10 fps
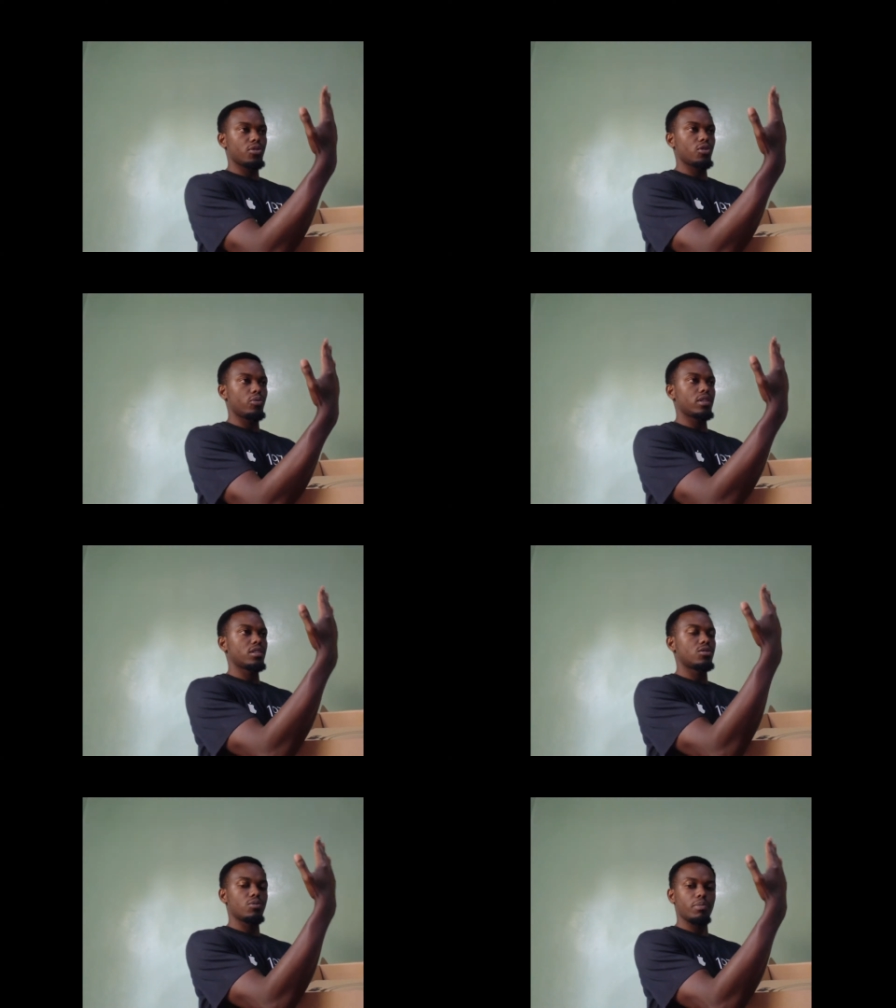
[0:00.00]
you want it
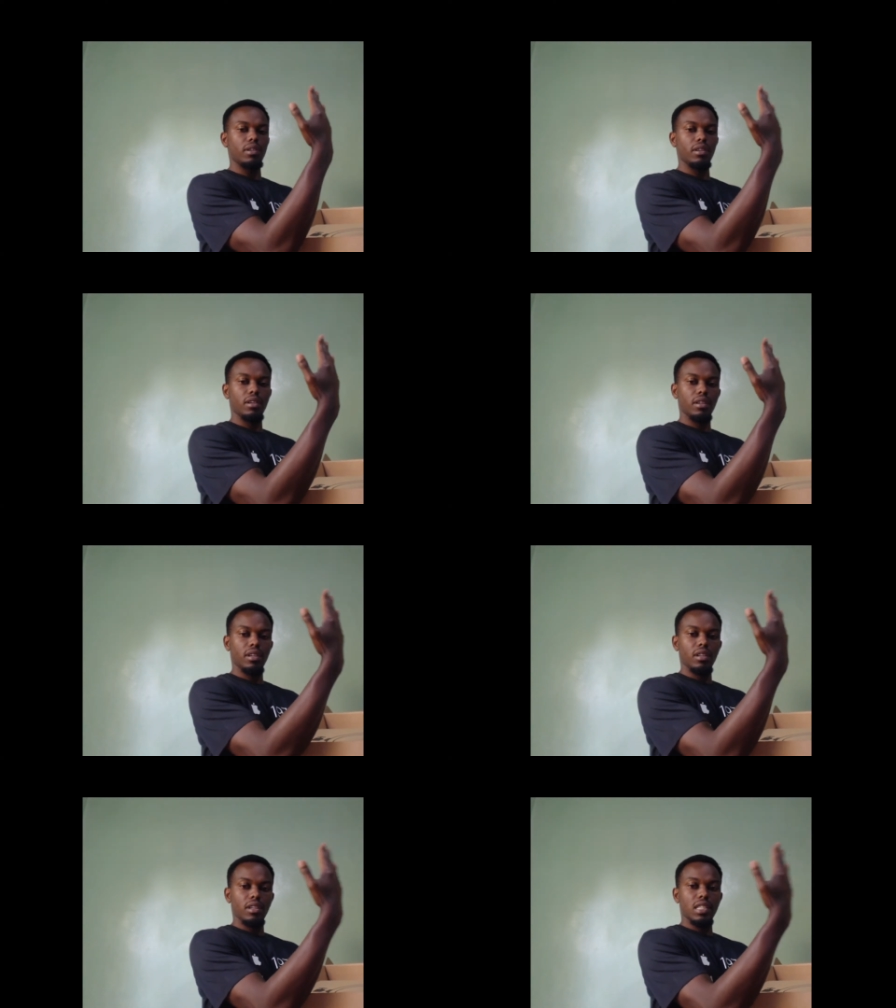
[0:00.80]
to be
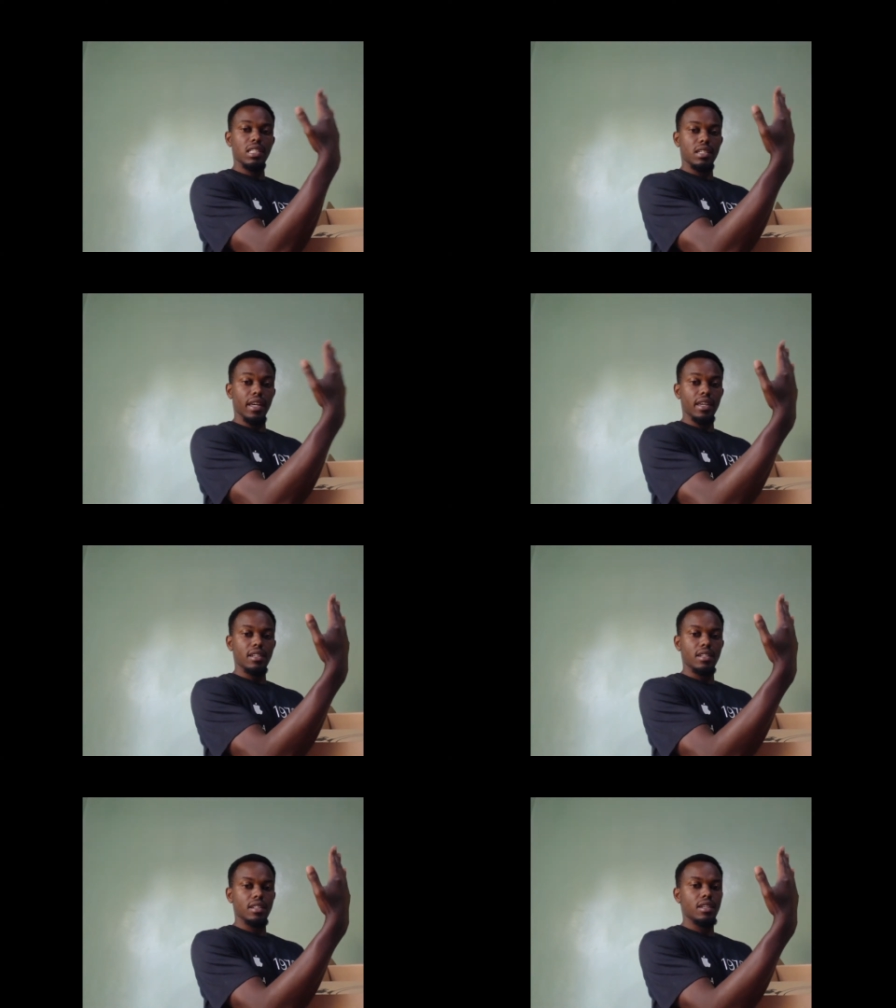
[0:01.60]

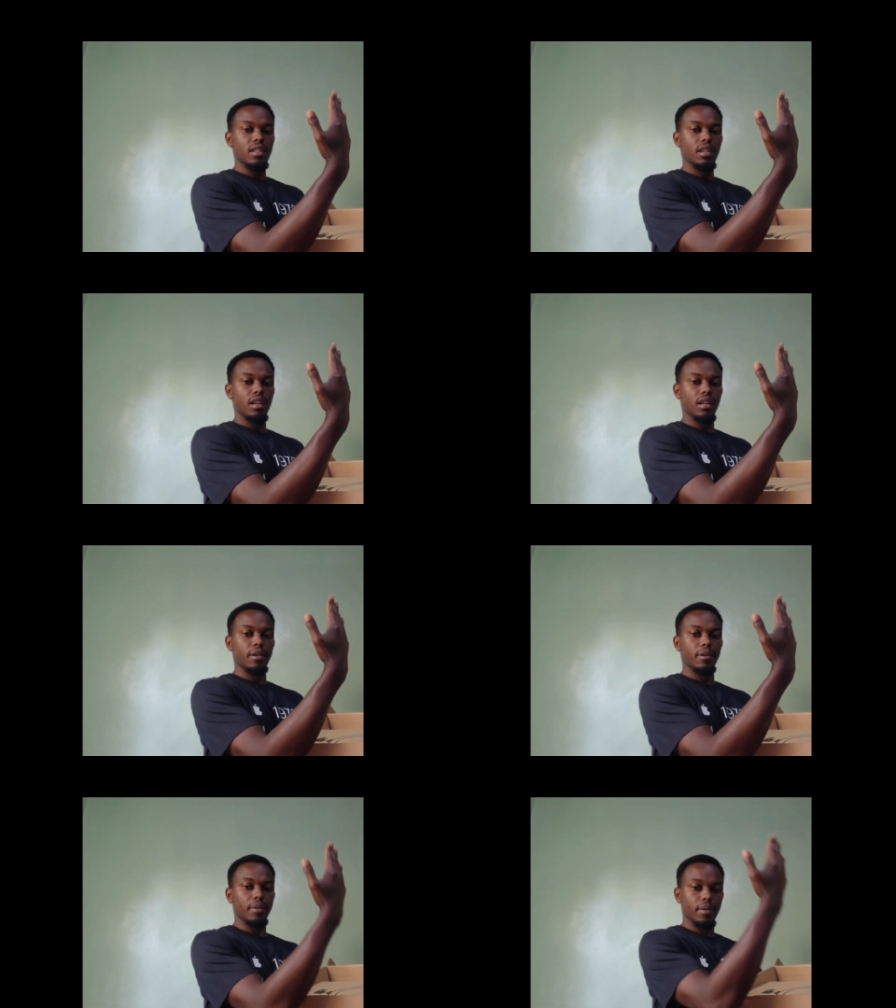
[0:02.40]
straight,
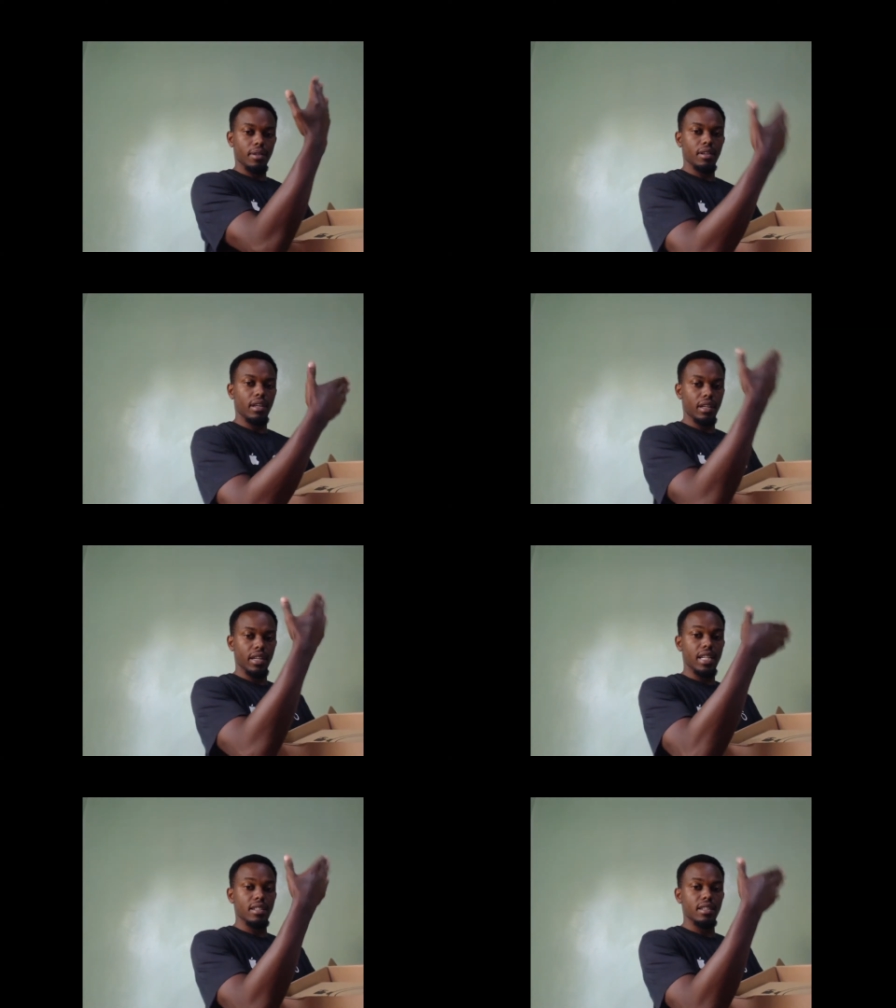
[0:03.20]
like
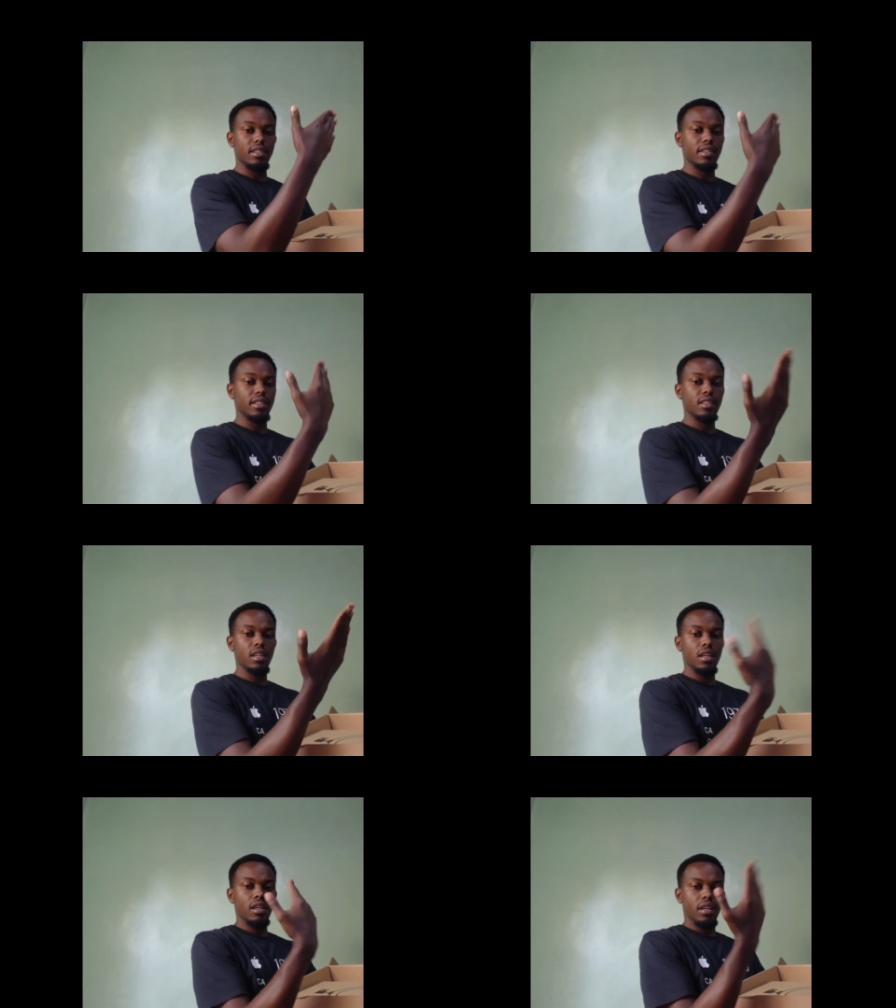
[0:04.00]
90 degrees,
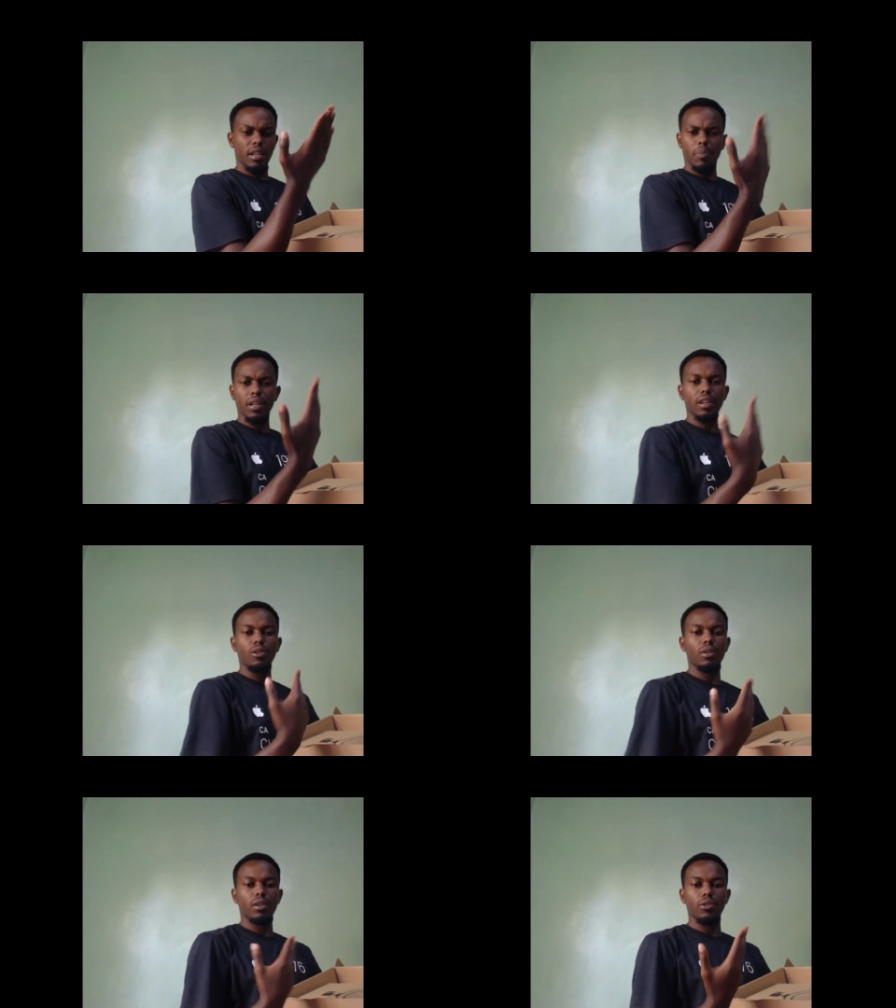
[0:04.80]
depending on
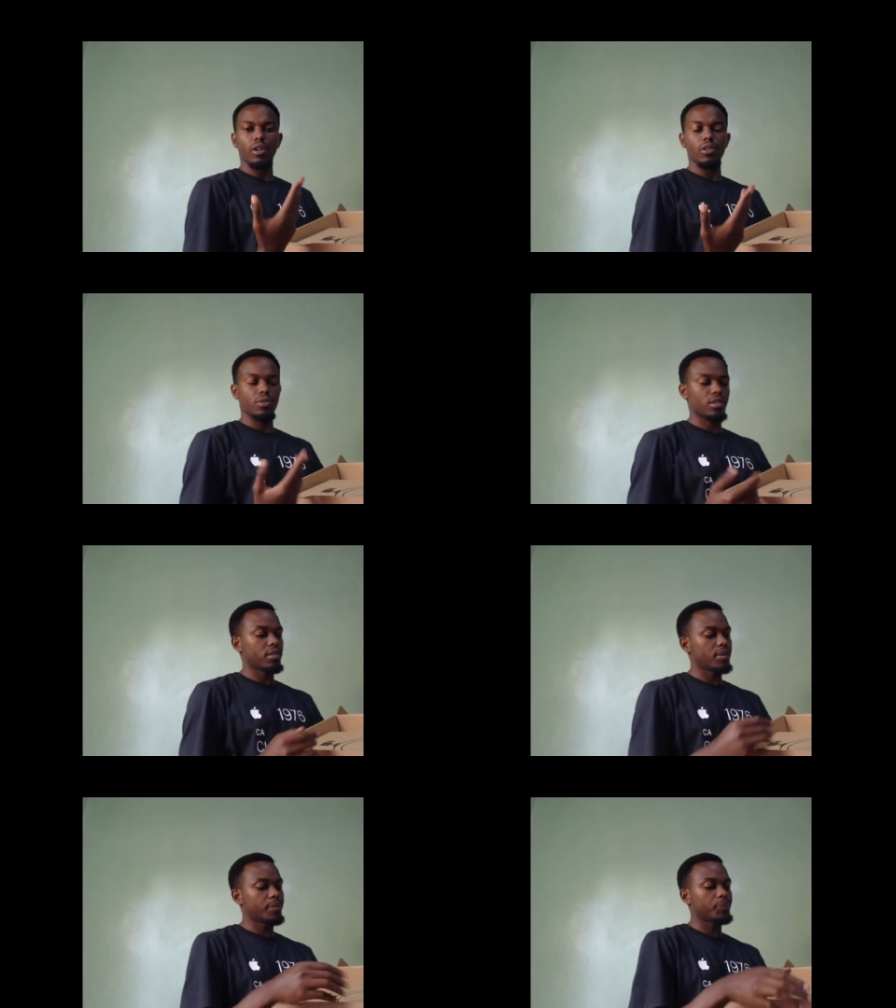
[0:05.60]
your use case.
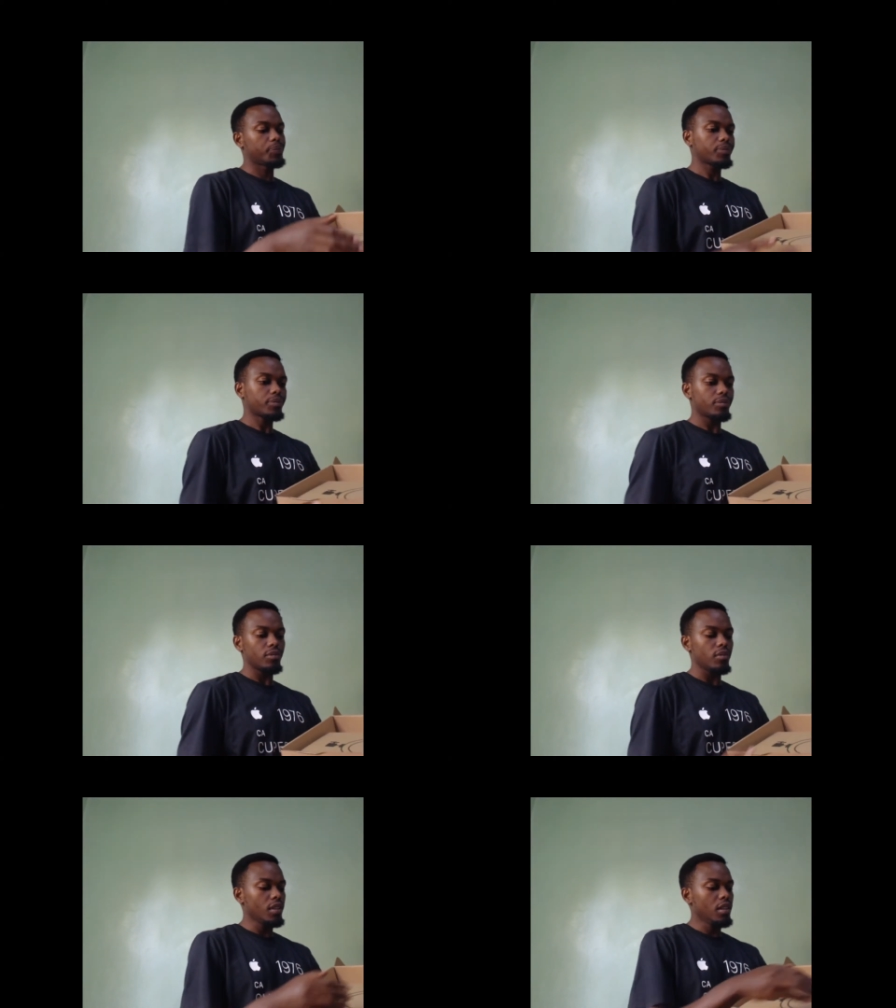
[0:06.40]

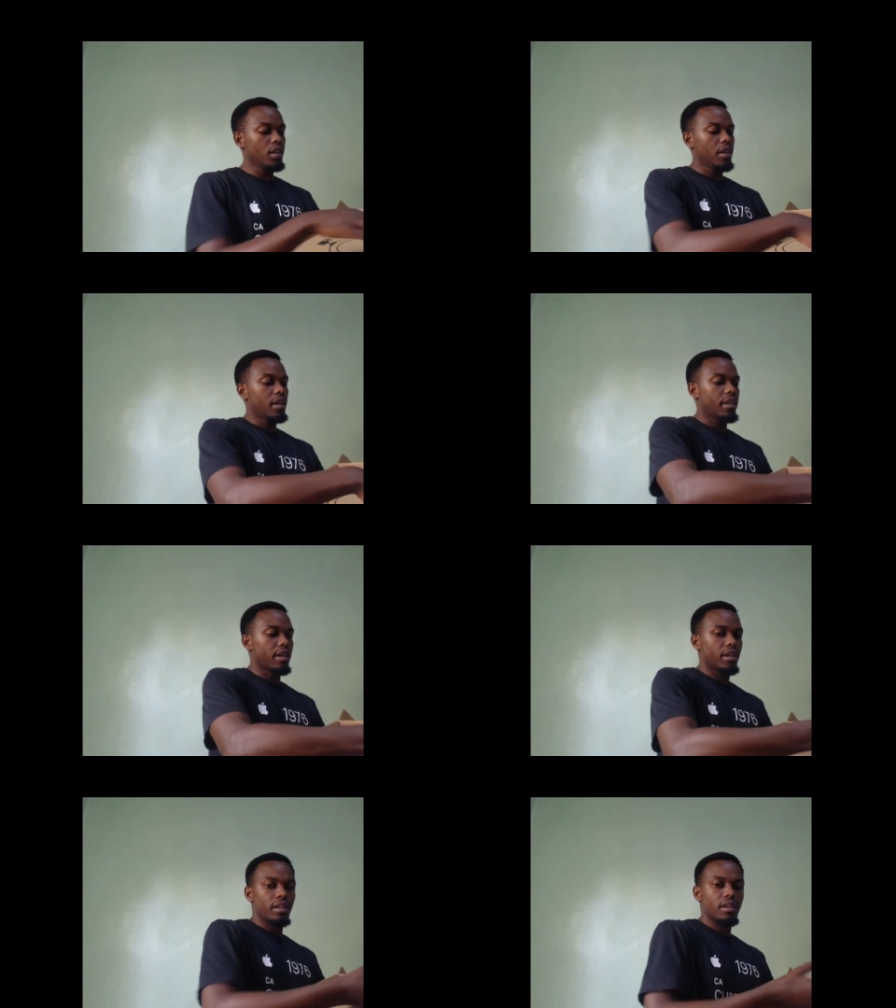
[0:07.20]
Then
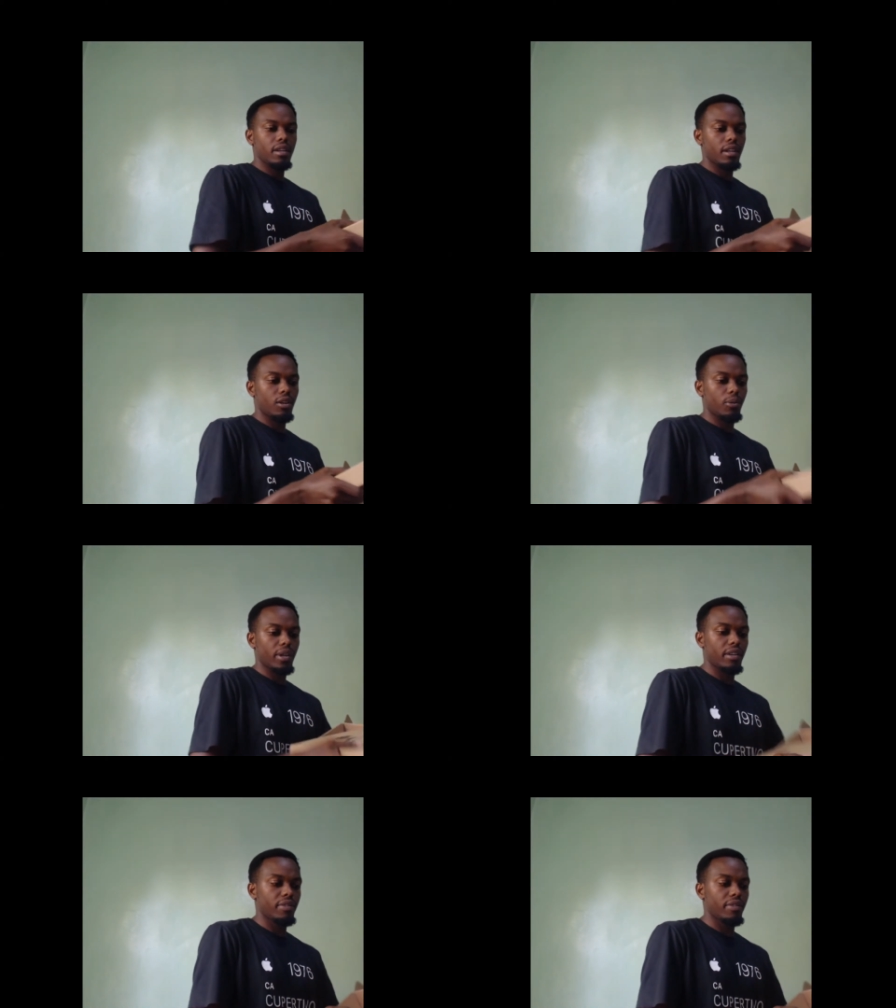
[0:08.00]
now we have